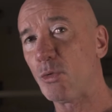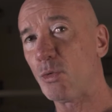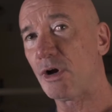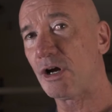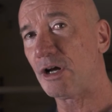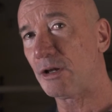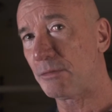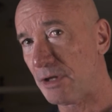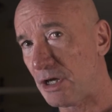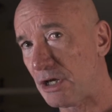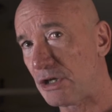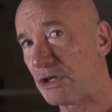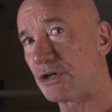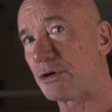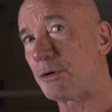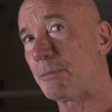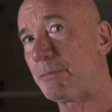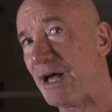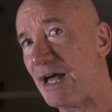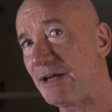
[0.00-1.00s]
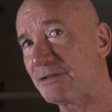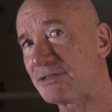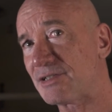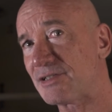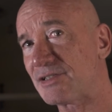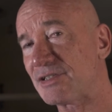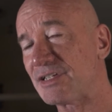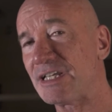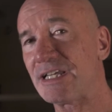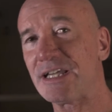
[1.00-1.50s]
Well, you're about to
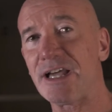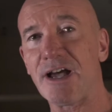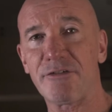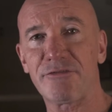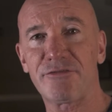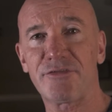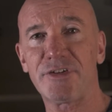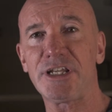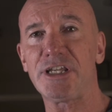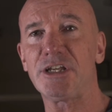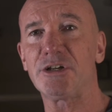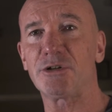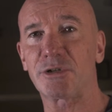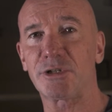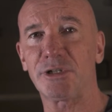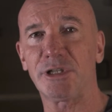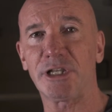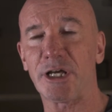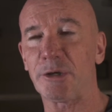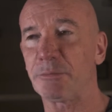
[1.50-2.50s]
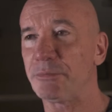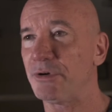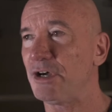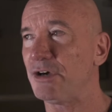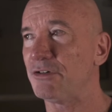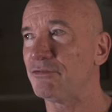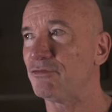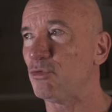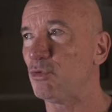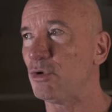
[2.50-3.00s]
see a video clip
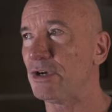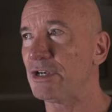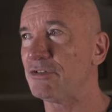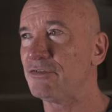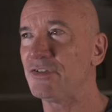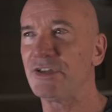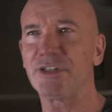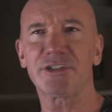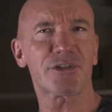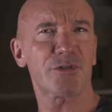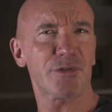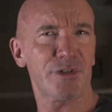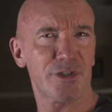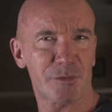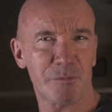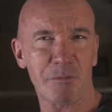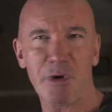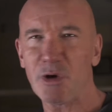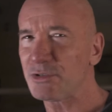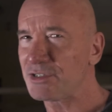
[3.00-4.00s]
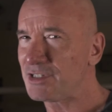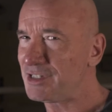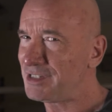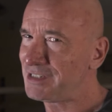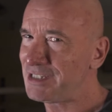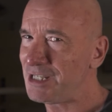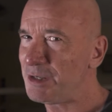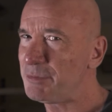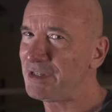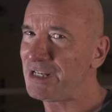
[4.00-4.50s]
of one of history's most
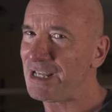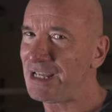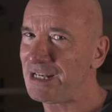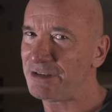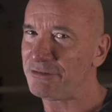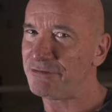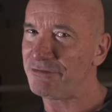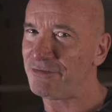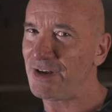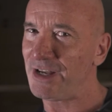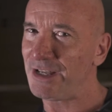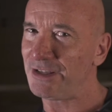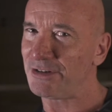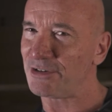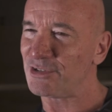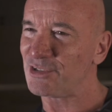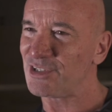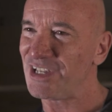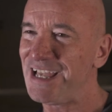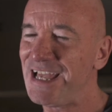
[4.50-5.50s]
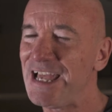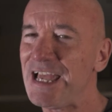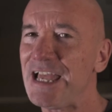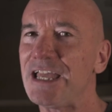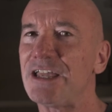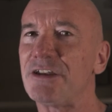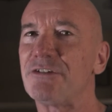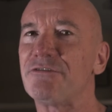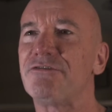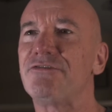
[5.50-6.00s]
intimidating fighters
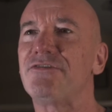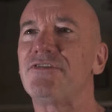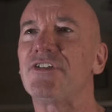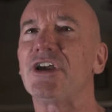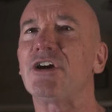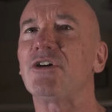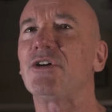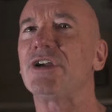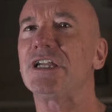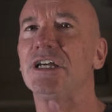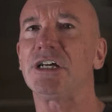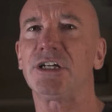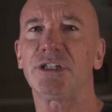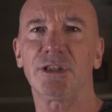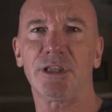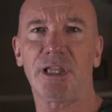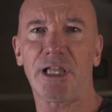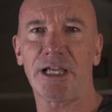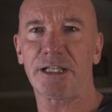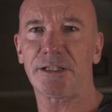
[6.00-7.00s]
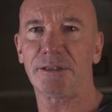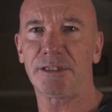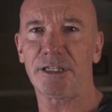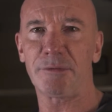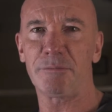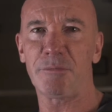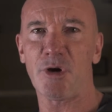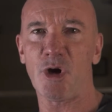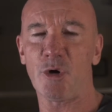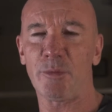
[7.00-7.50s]
in a very
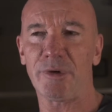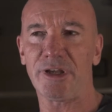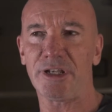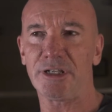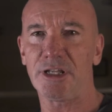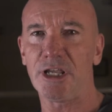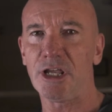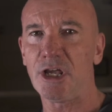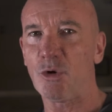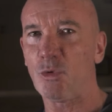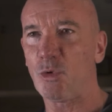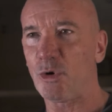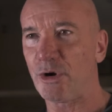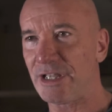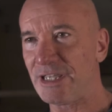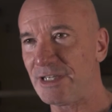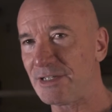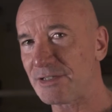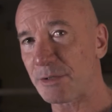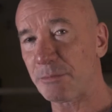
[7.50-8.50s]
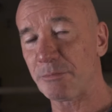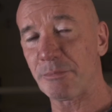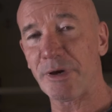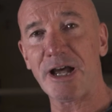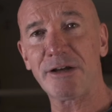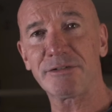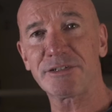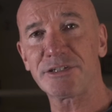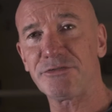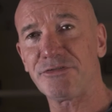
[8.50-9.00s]
unlikely moment where he's
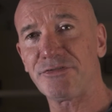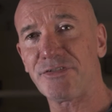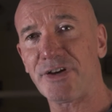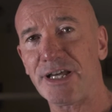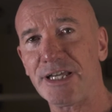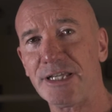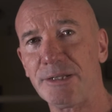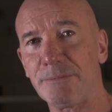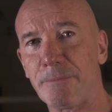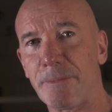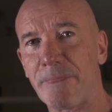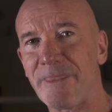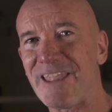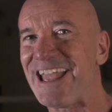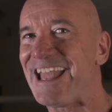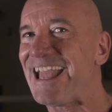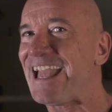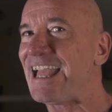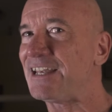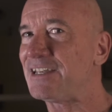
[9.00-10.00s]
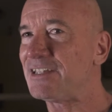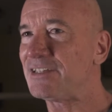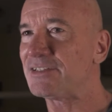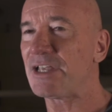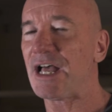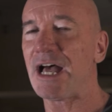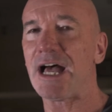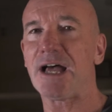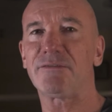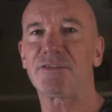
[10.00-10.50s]
about to fight and
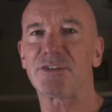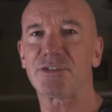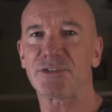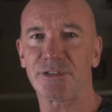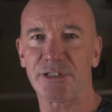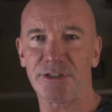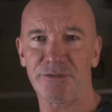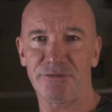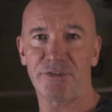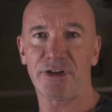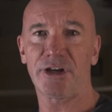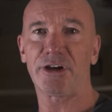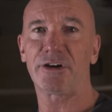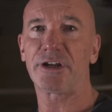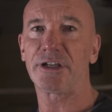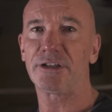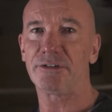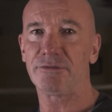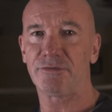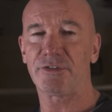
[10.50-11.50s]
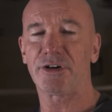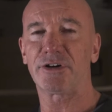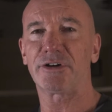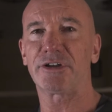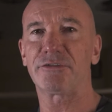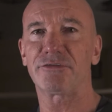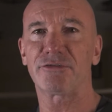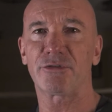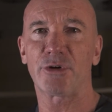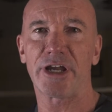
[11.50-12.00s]
he's obviously very,
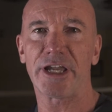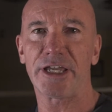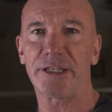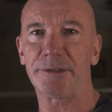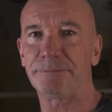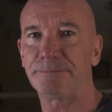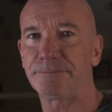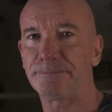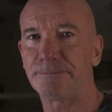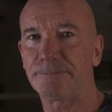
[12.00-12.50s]
very afraid.